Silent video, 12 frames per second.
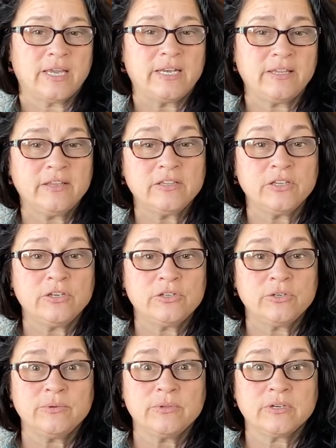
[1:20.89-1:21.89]
anything that you
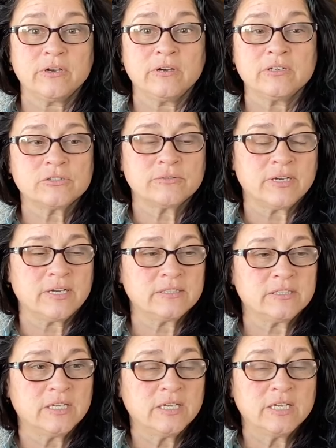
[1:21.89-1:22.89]
do with a
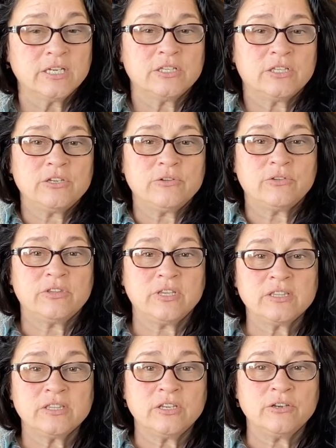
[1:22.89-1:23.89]
contract that you
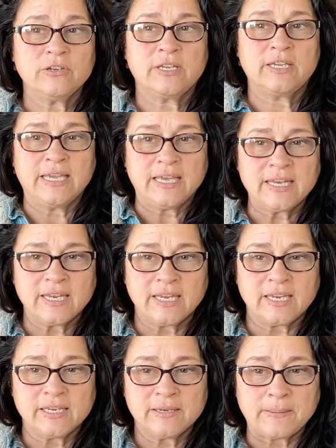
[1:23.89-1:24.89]
think that you're
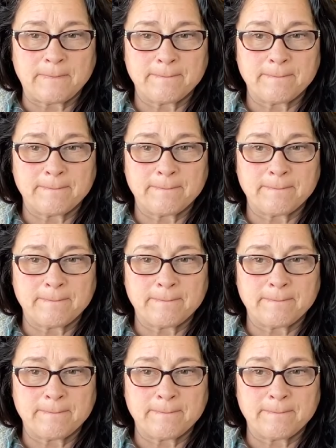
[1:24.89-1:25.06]
getting